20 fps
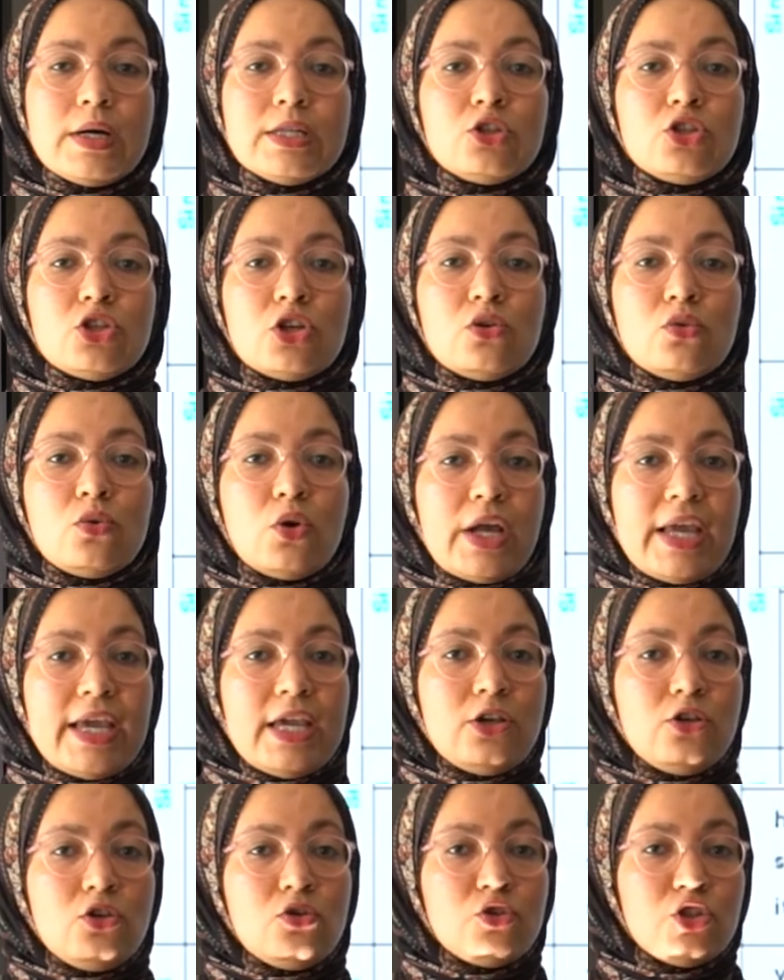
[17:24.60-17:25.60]
and so,
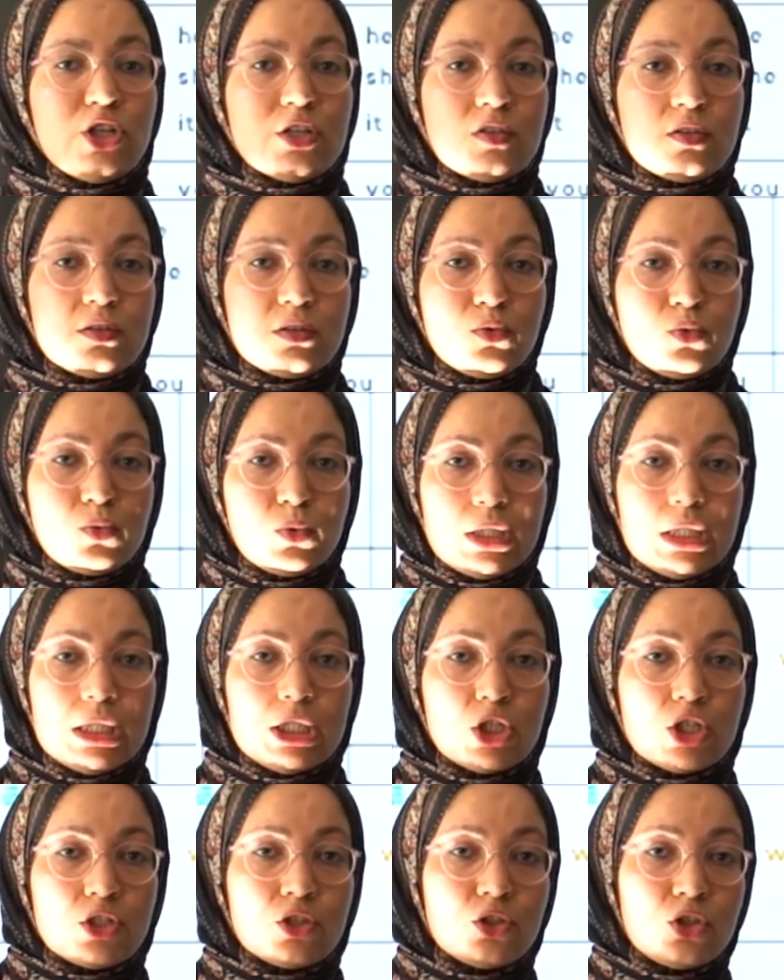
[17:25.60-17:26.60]
okay. We
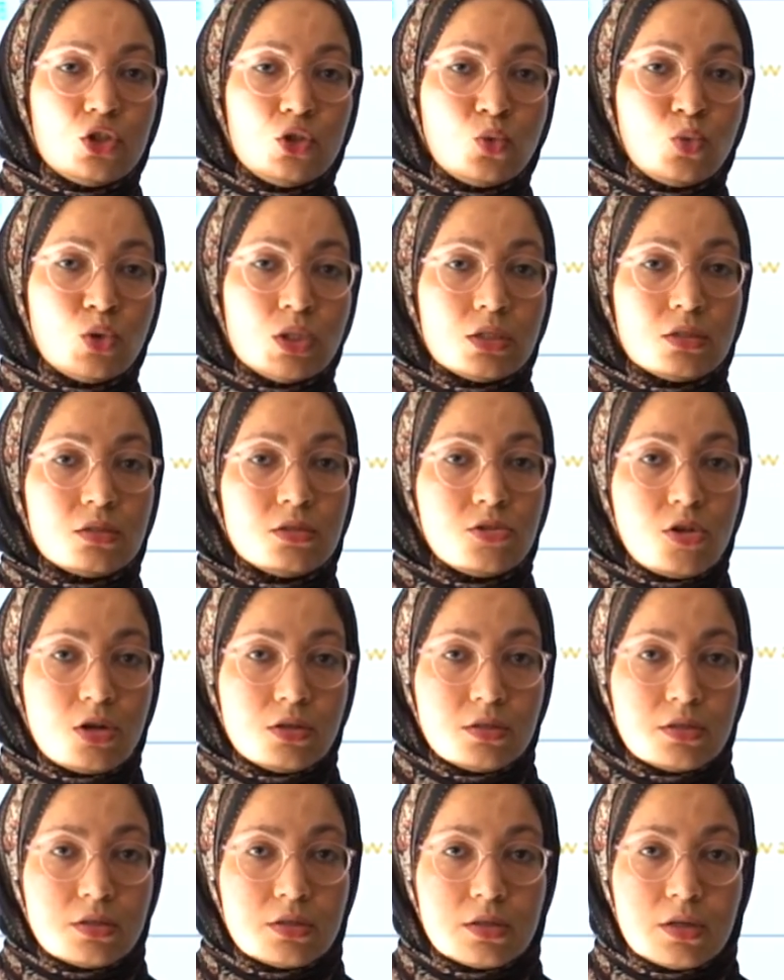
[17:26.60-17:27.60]
just used
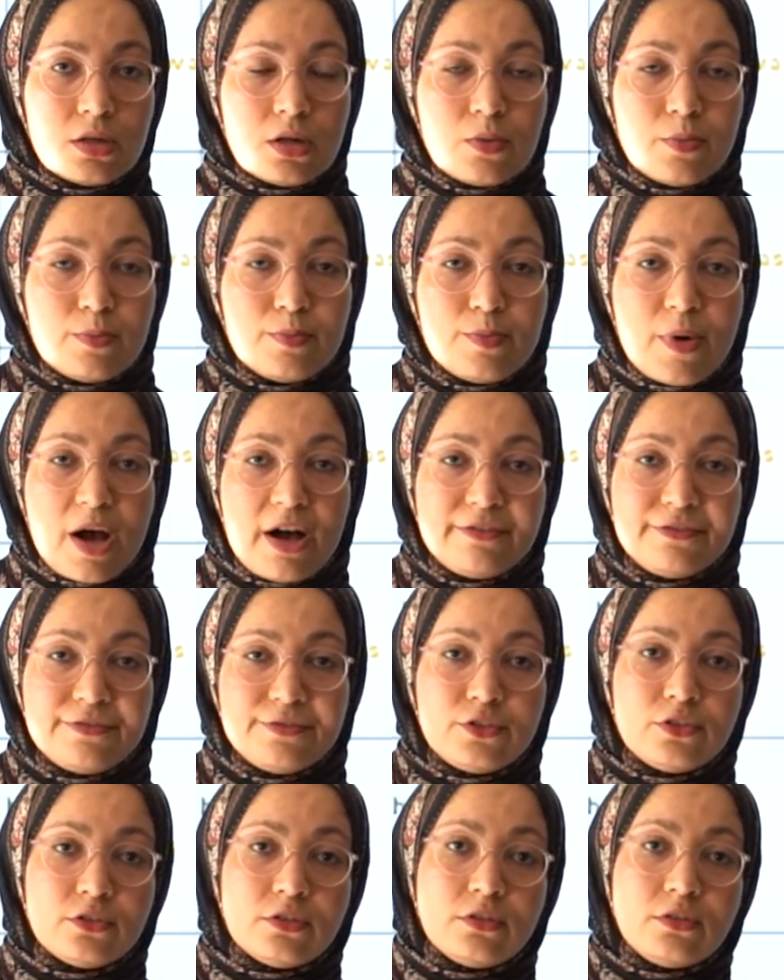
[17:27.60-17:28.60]
not
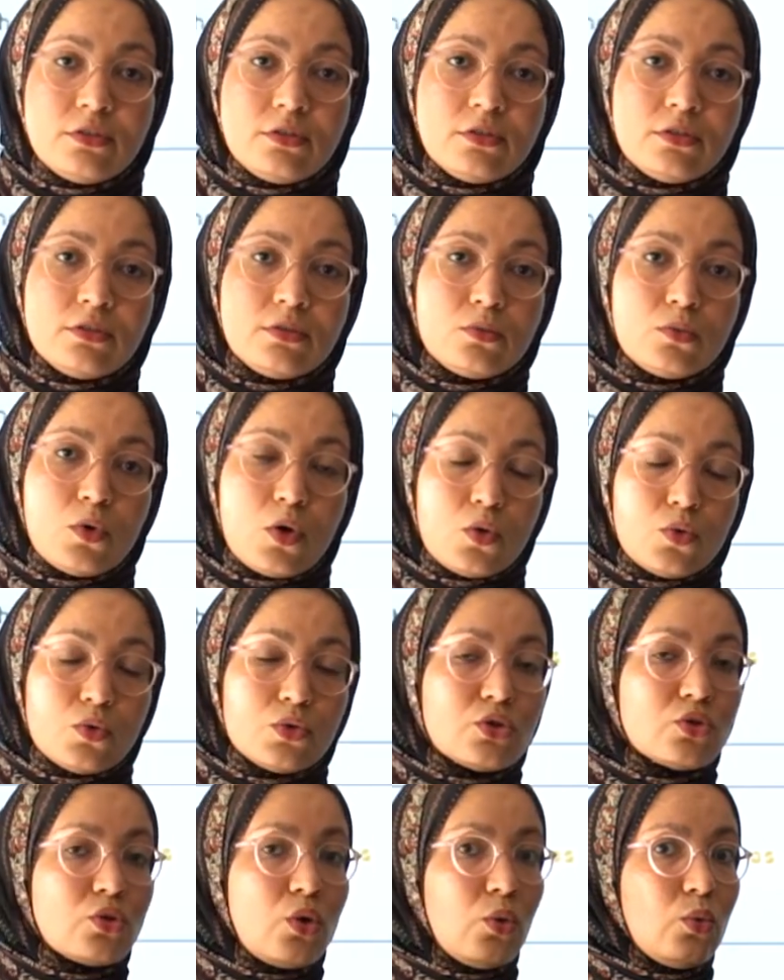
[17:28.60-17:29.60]
after
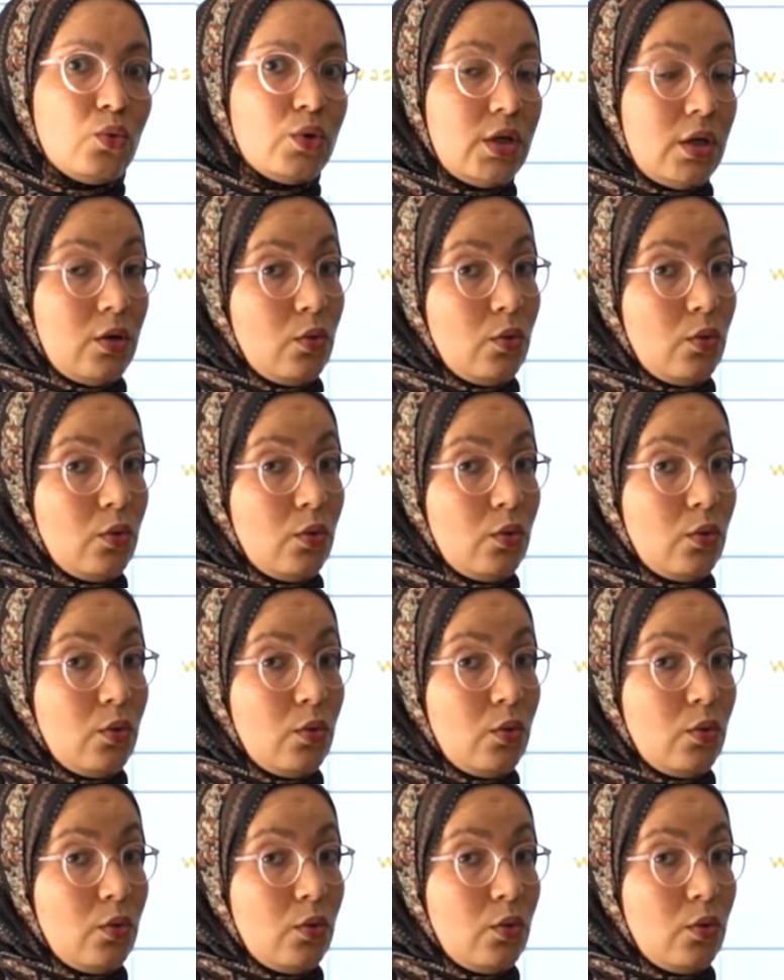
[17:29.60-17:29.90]
was or